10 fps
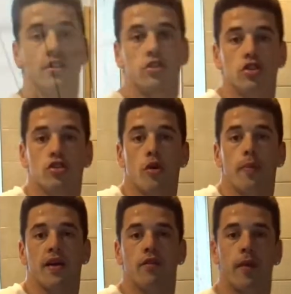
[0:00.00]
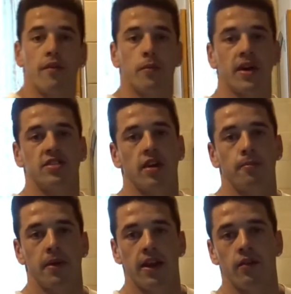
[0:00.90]
so just got back from having my
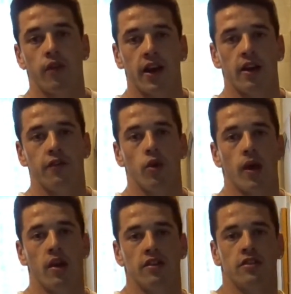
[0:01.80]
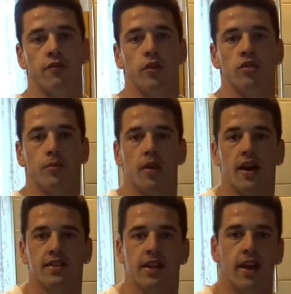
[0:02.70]
sunbed and running a few errands, a few
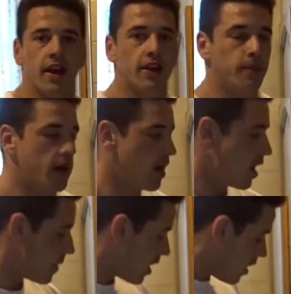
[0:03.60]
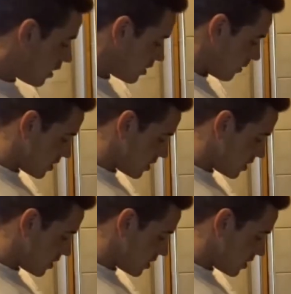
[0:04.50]
supplies and that I had to pick up. So I'm